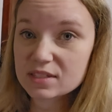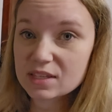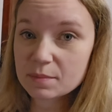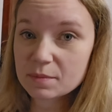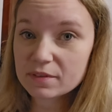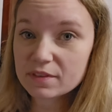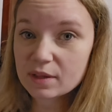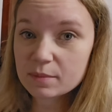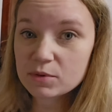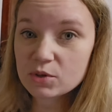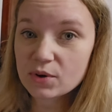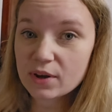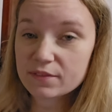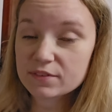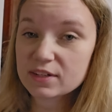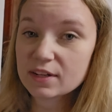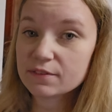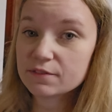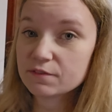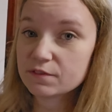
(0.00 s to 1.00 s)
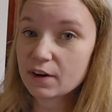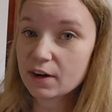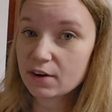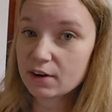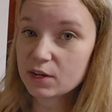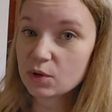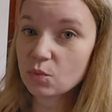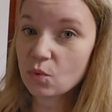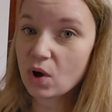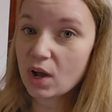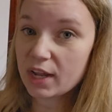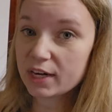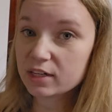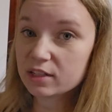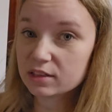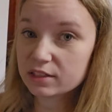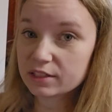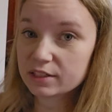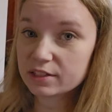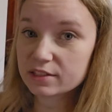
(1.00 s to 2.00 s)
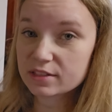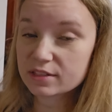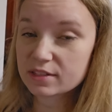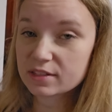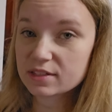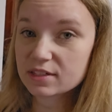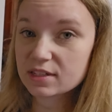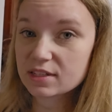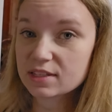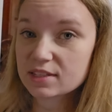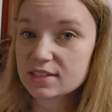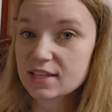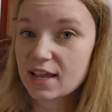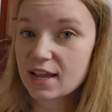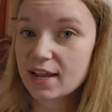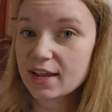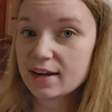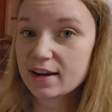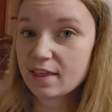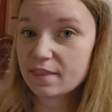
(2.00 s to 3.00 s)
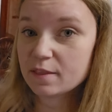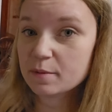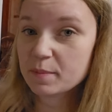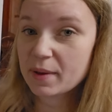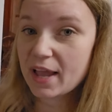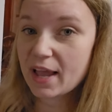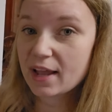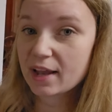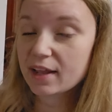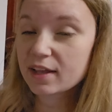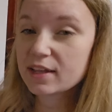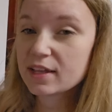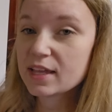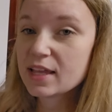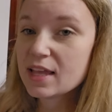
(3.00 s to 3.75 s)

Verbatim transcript: Some of them you have to have very wide clearances to the side and the back.